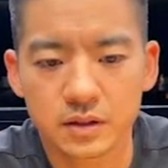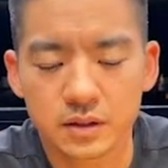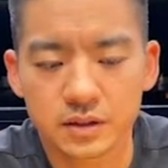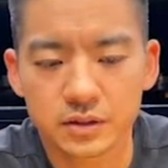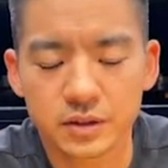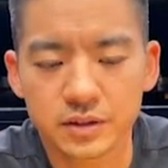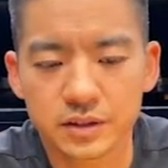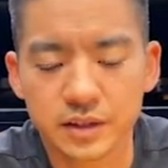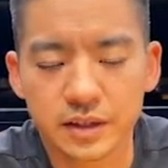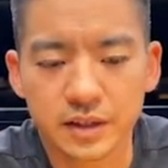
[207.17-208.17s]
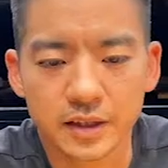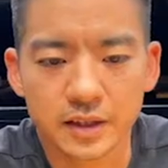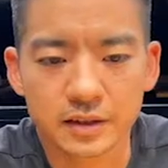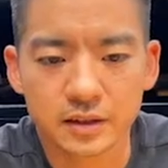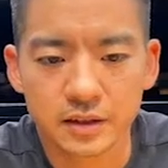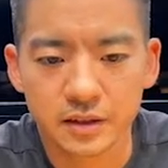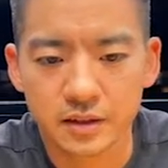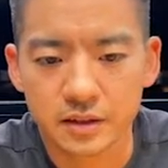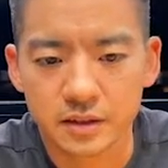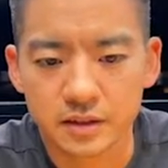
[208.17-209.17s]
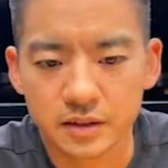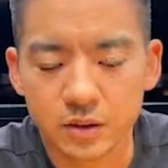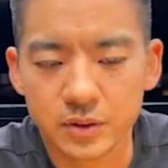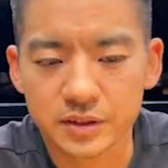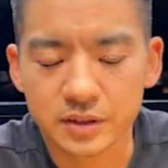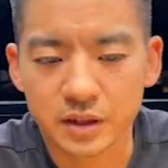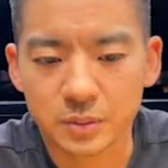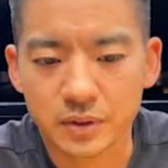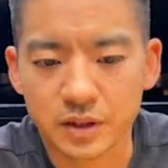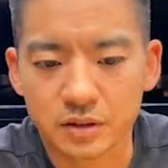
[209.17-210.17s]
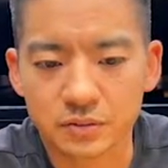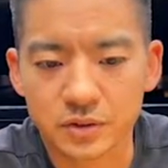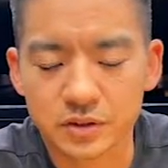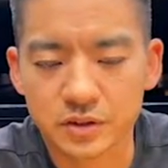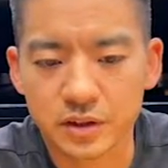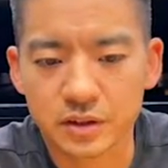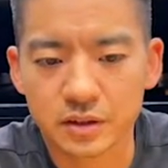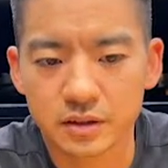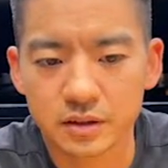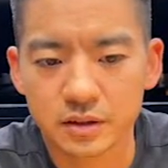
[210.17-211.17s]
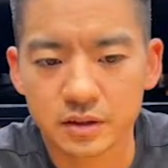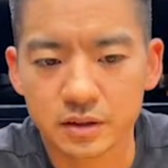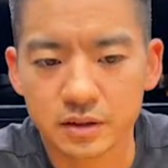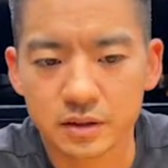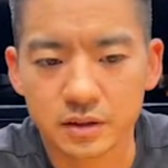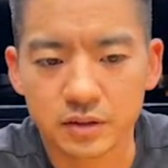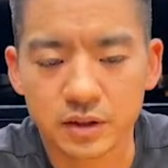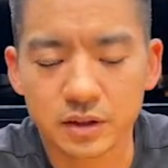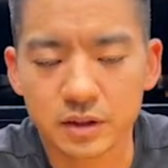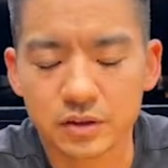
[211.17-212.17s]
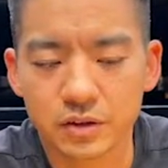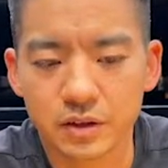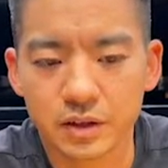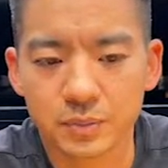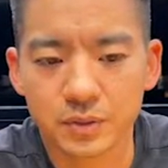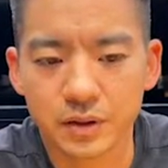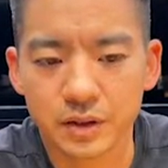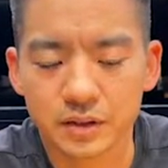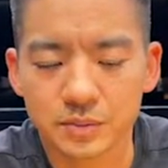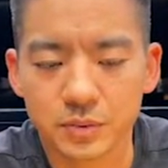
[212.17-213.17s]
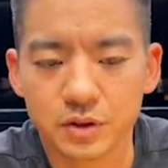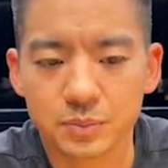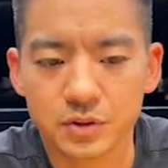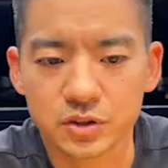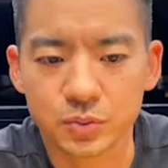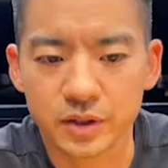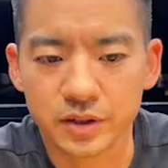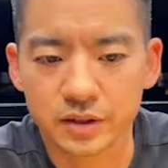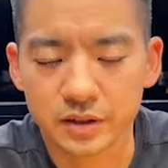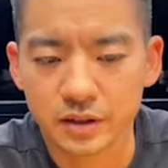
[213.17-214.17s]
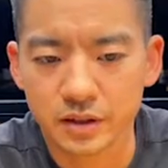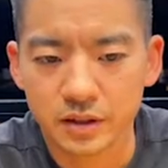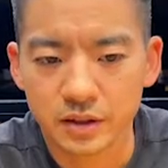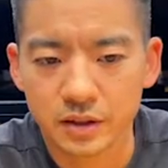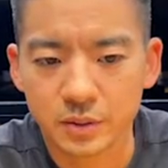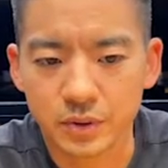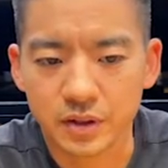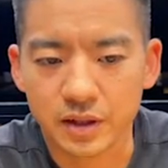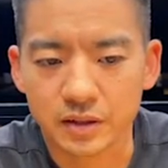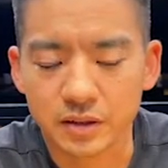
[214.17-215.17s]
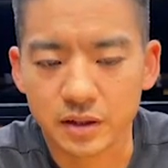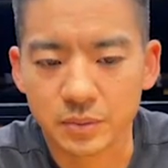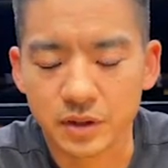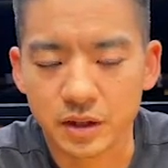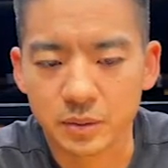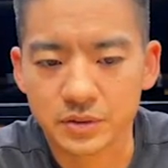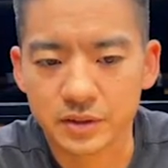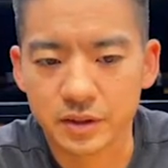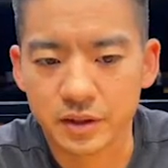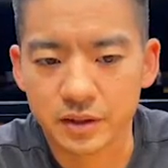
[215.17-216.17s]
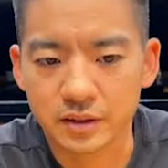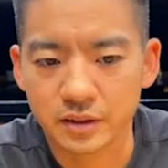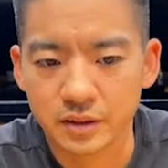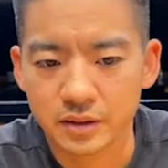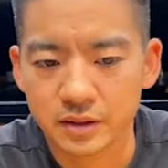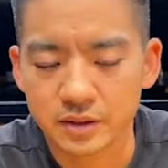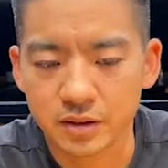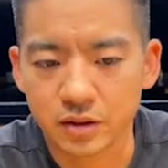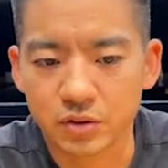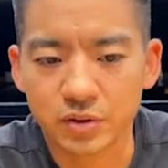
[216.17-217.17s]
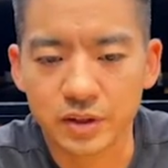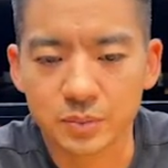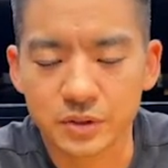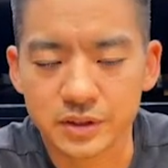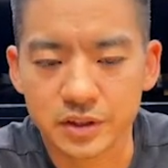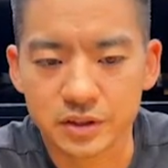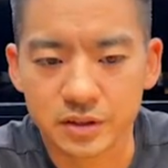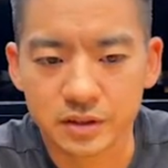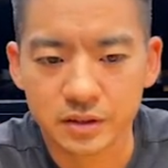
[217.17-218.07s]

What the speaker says: So here you see that again. It's always a top down foot strike directly under the hip and a small push away. And by that time, the opposite leg is already in position